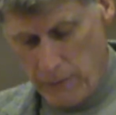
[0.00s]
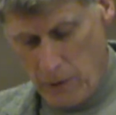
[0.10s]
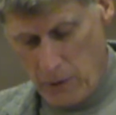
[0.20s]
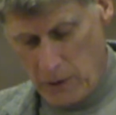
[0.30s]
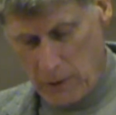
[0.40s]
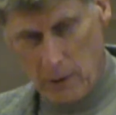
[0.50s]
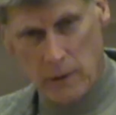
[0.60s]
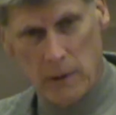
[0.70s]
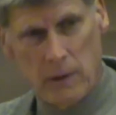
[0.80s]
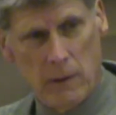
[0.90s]
First,
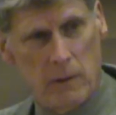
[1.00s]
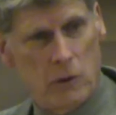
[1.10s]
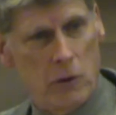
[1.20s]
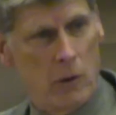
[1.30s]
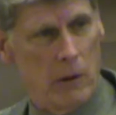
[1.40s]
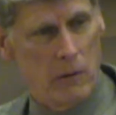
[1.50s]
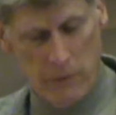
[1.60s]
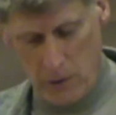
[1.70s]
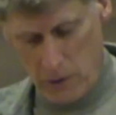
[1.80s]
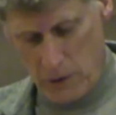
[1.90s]
this is a
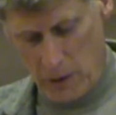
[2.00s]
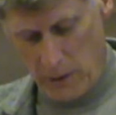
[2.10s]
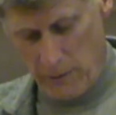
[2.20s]
shortened version